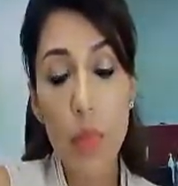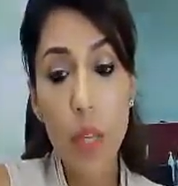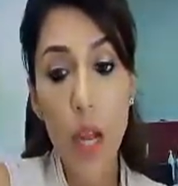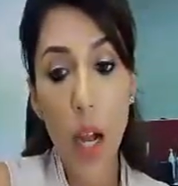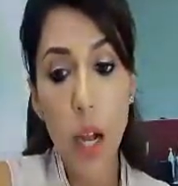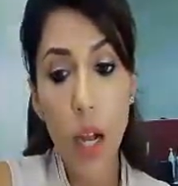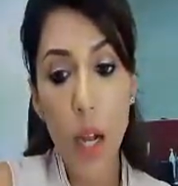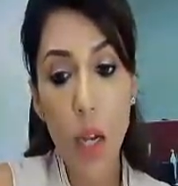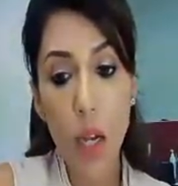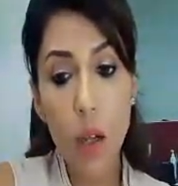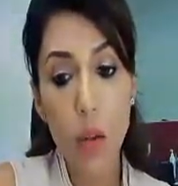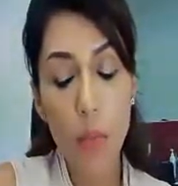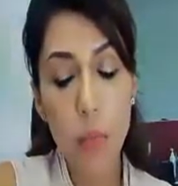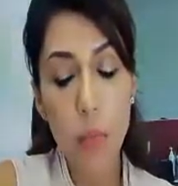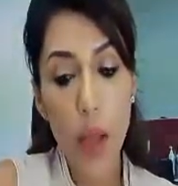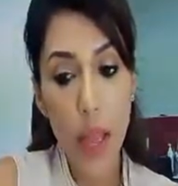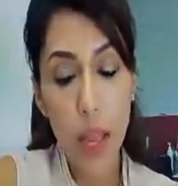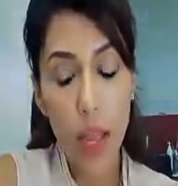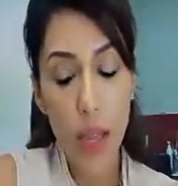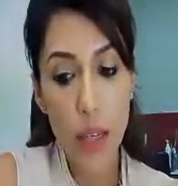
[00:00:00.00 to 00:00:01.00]

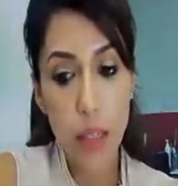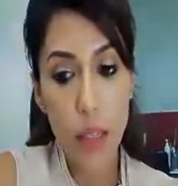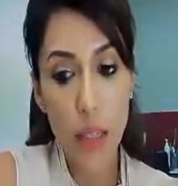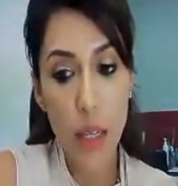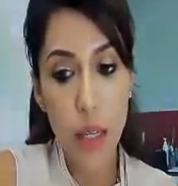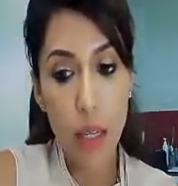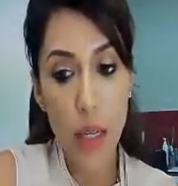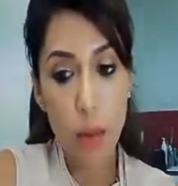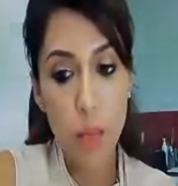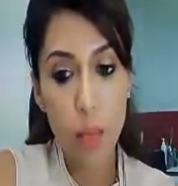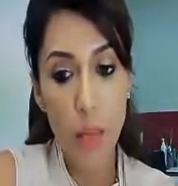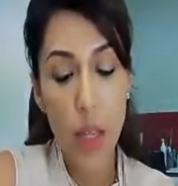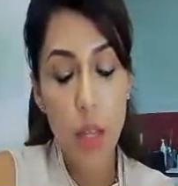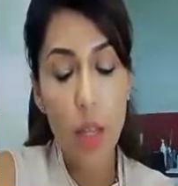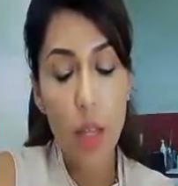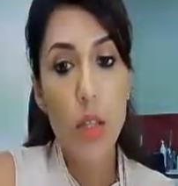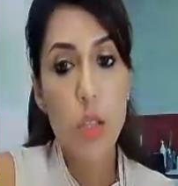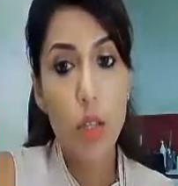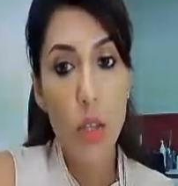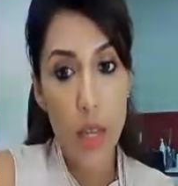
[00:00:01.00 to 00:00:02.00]

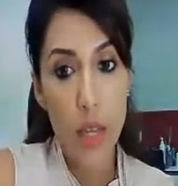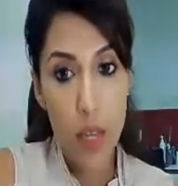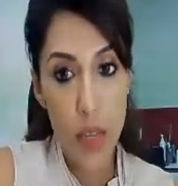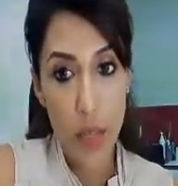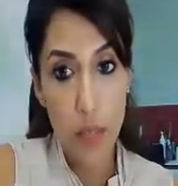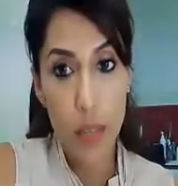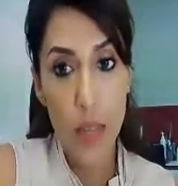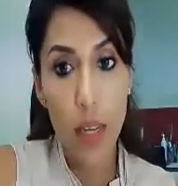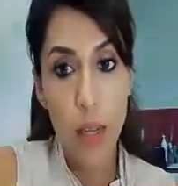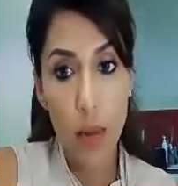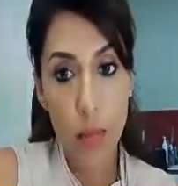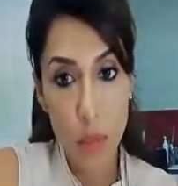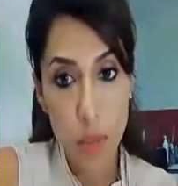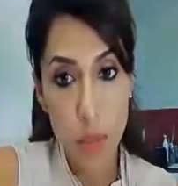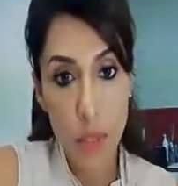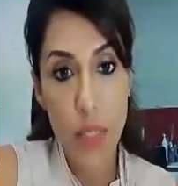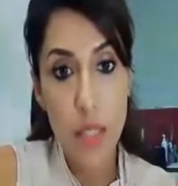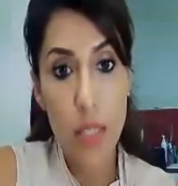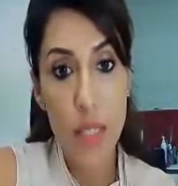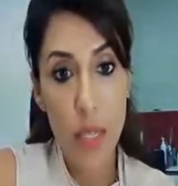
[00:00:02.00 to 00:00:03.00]
So
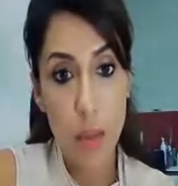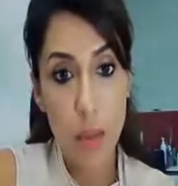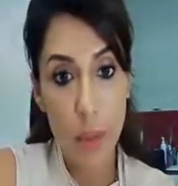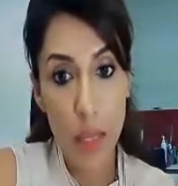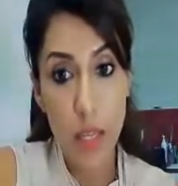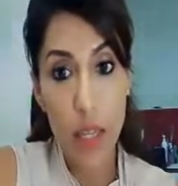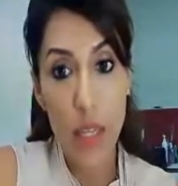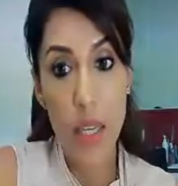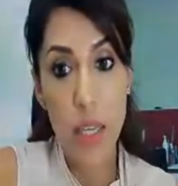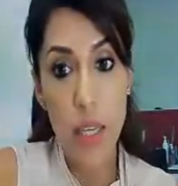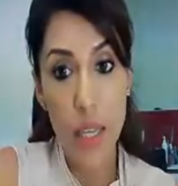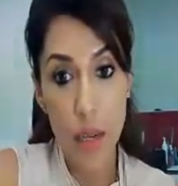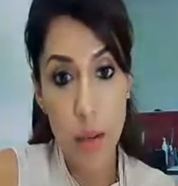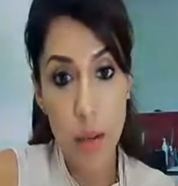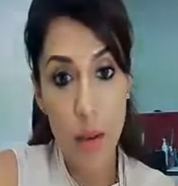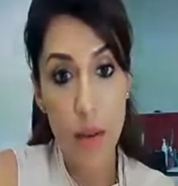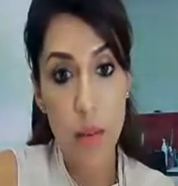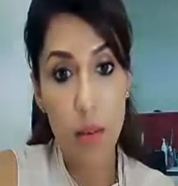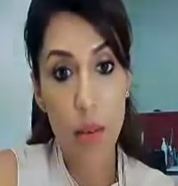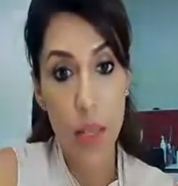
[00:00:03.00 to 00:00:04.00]
this is something
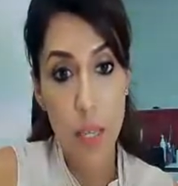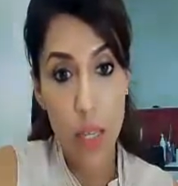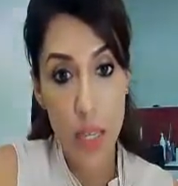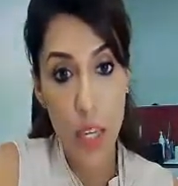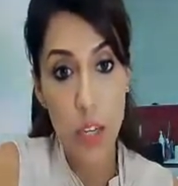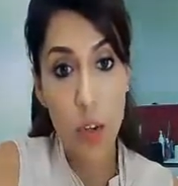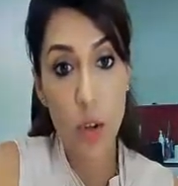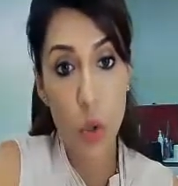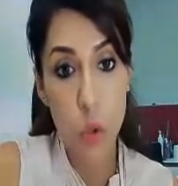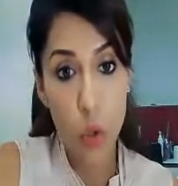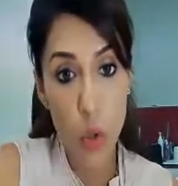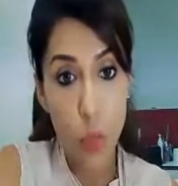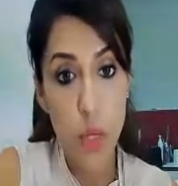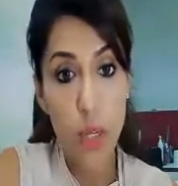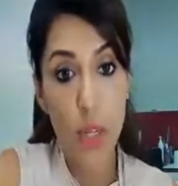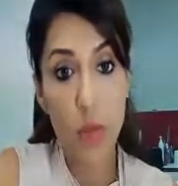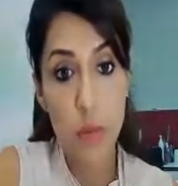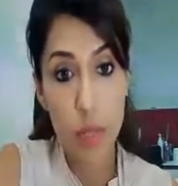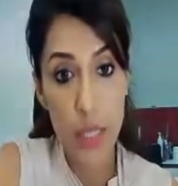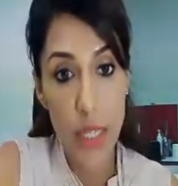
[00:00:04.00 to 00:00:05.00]
he can do when
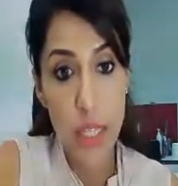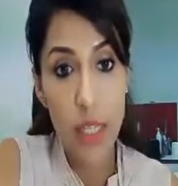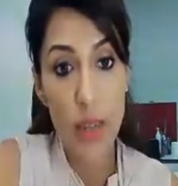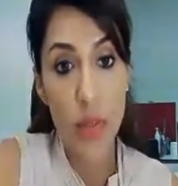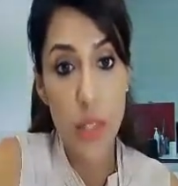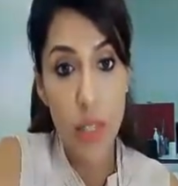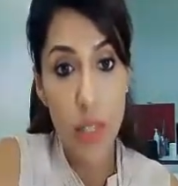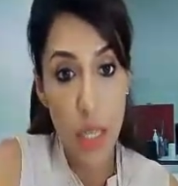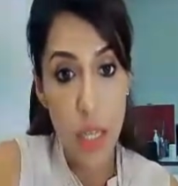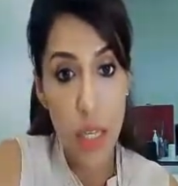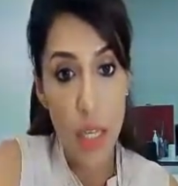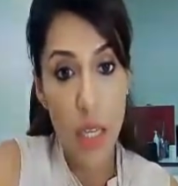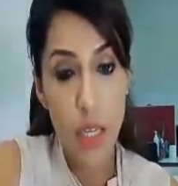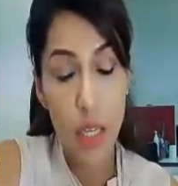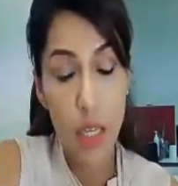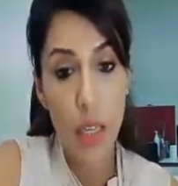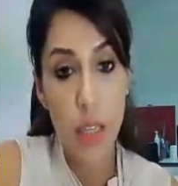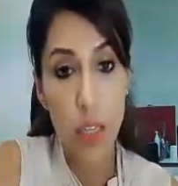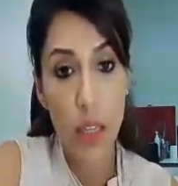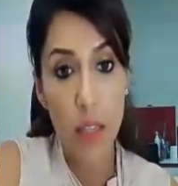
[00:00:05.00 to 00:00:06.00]
he receives the
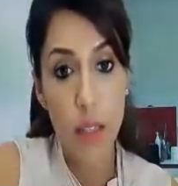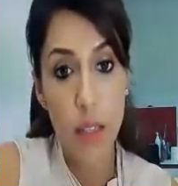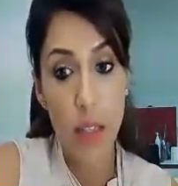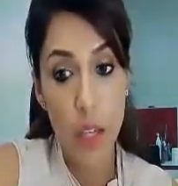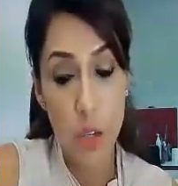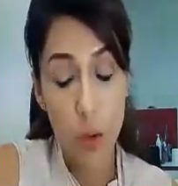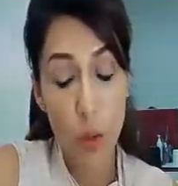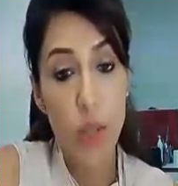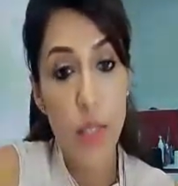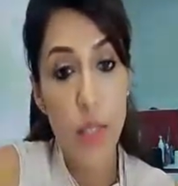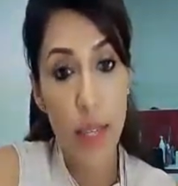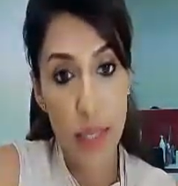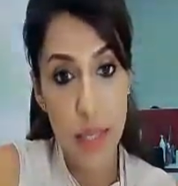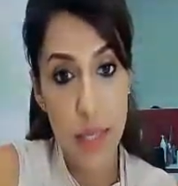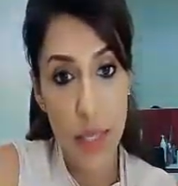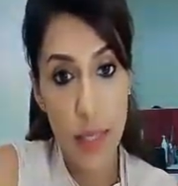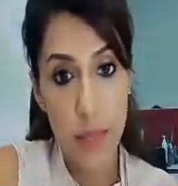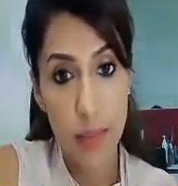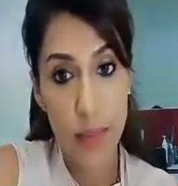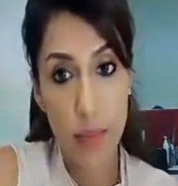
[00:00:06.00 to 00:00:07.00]

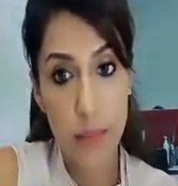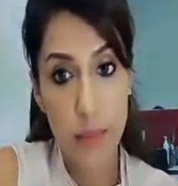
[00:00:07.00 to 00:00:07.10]
notice.